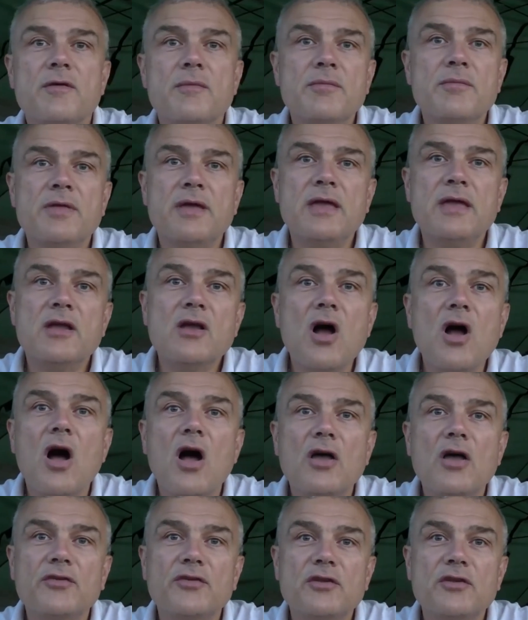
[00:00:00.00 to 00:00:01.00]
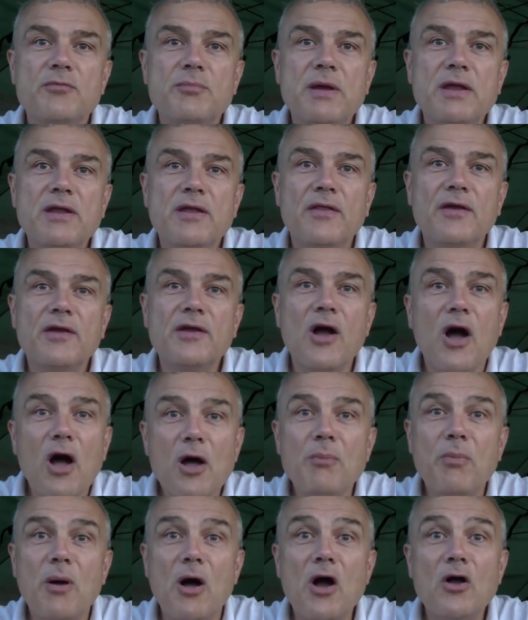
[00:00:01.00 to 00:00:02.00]
from the cars that have been on the
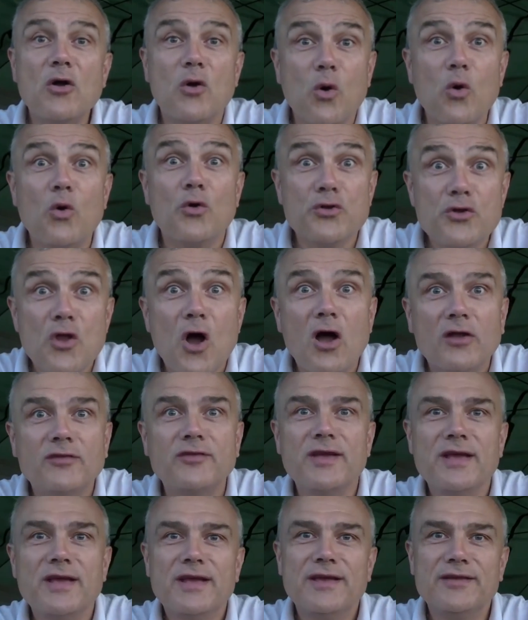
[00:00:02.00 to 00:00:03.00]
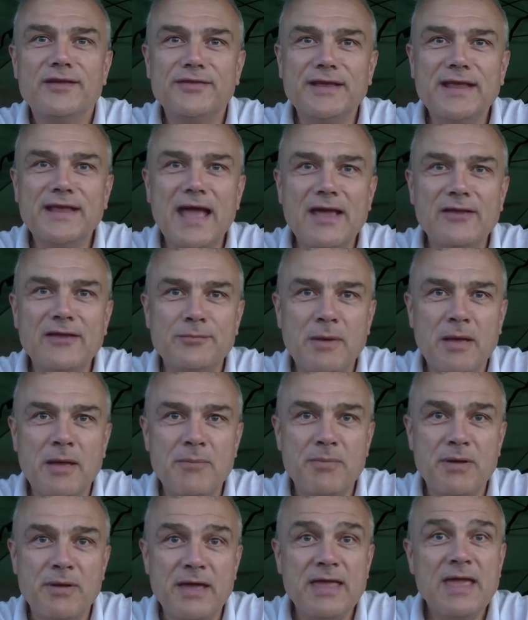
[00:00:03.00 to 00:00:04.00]
car park, or not, as the case may
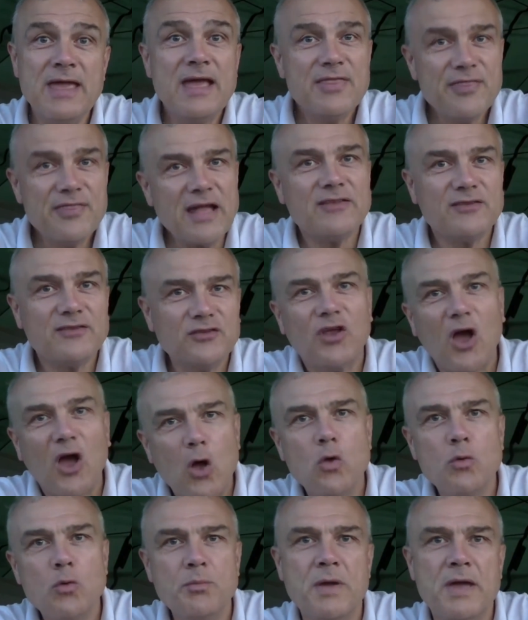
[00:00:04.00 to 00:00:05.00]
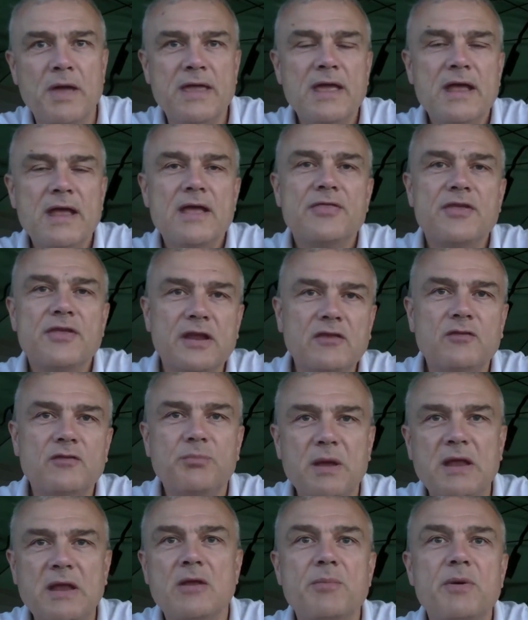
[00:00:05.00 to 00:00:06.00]
be, that's told me that it's
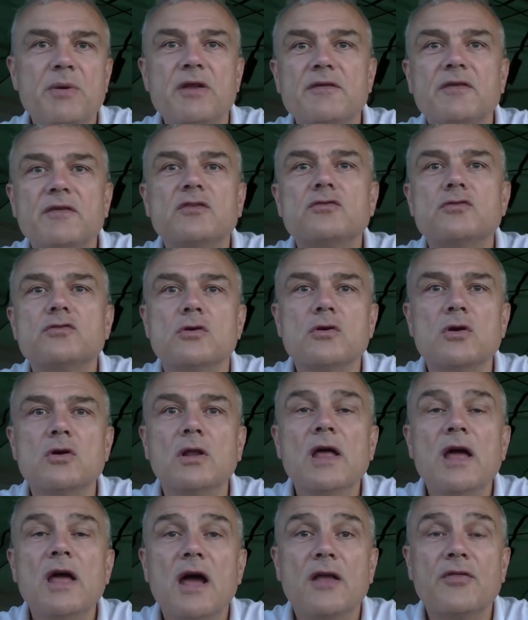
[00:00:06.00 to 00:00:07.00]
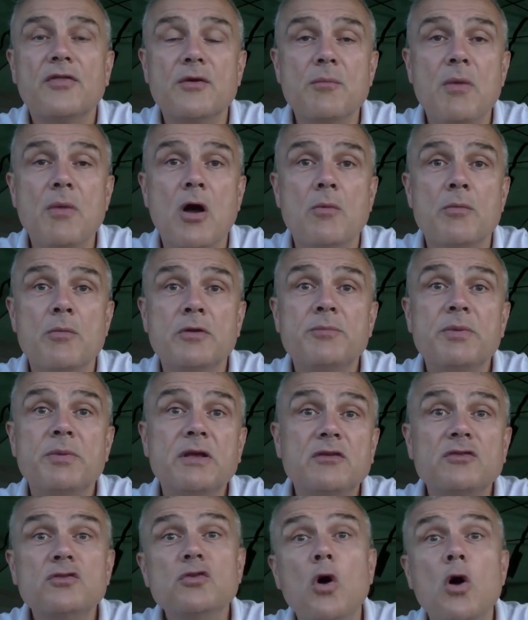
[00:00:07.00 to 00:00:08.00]
been a bit of a struggle at the moment,
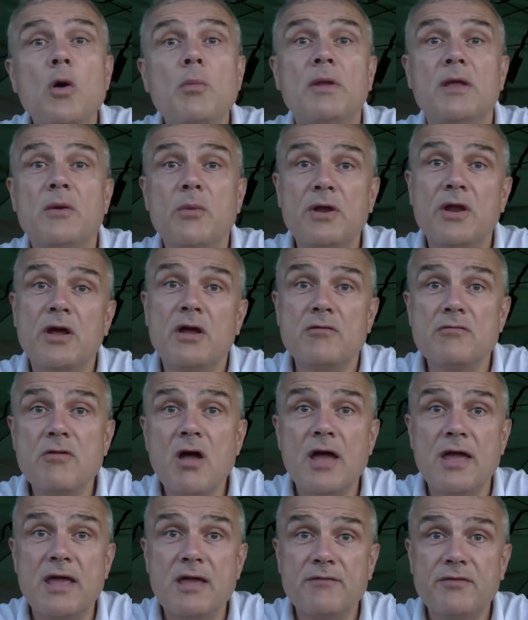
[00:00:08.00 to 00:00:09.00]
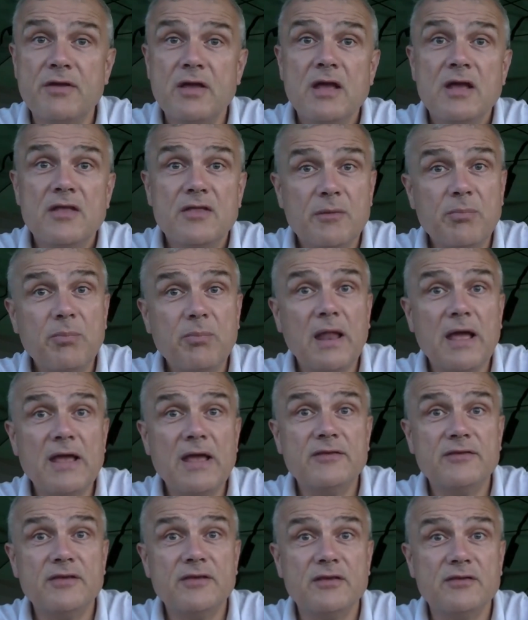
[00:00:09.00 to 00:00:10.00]
because normally when I arrive, the
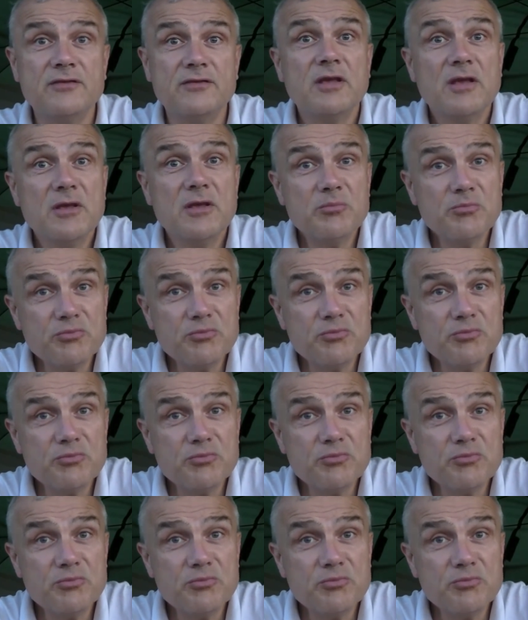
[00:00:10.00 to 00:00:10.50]
place is